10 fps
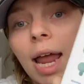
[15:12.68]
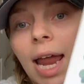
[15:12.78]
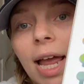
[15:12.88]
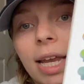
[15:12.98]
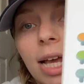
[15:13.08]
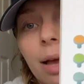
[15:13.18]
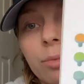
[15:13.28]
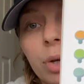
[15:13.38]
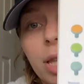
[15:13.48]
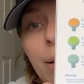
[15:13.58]
and it
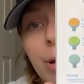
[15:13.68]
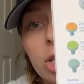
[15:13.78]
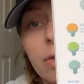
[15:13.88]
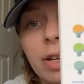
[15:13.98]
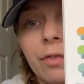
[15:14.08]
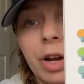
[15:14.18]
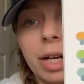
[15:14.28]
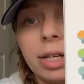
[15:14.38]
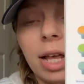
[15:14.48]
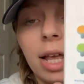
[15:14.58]
comes with a bunch of
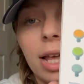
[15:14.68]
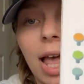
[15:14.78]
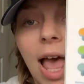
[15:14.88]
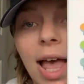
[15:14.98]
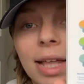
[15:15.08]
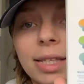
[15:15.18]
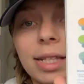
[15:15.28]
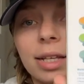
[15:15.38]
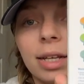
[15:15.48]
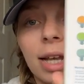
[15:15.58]
different heads,
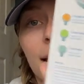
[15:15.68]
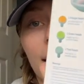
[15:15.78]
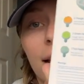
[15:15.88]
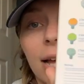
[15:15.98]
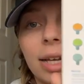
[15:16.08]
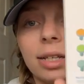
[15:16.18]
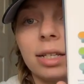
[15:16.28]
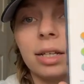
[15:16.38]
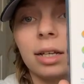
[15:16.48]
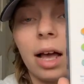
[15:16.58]
and
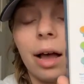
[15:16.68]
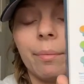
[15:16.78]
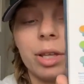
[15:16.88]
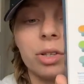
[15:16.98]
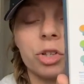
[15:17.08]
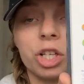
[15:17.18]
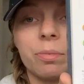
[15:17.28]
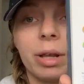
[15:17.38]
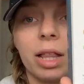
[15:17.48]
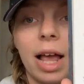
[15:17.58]
this will
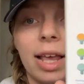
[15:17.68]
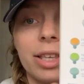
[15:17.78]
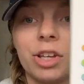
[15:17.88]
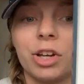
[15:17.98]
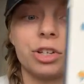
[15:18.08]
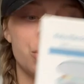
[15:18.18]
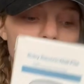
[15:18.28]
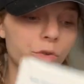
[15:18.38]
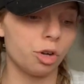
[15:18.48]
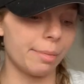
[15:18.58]
just be a lot easier
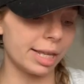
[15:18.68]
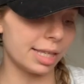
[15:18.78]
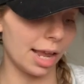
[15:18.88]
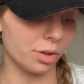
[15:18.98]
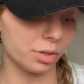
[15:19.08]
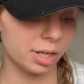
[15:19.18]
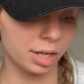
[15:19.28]
to trim his nails